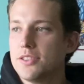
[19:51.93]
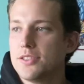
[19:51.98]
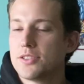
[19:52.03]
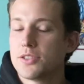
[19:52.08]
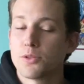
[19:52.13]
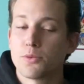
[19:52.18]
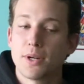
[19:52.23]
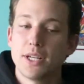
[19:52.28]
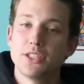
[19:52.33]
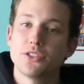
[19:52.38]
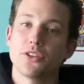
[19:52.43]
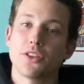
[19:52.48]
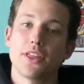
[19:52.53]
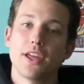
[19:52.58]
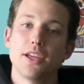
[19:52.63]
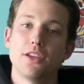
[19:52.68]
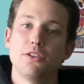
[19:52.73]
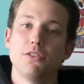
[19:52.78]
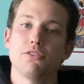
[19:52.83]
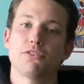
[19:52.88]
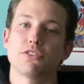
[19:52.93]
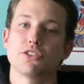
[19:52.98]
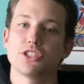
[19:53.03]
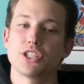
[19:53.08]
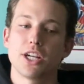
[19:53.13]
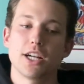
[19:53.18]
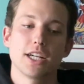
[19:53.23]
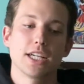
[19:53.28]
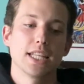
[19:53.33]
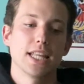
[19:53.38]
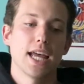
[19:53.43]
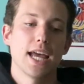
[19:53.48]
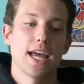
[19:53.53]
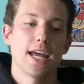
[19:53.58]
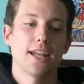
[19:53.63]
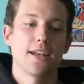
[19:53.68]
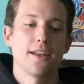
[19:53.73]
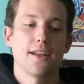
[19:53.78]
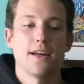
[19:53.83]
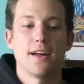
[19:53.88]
So Rachel, thank you for sharing that.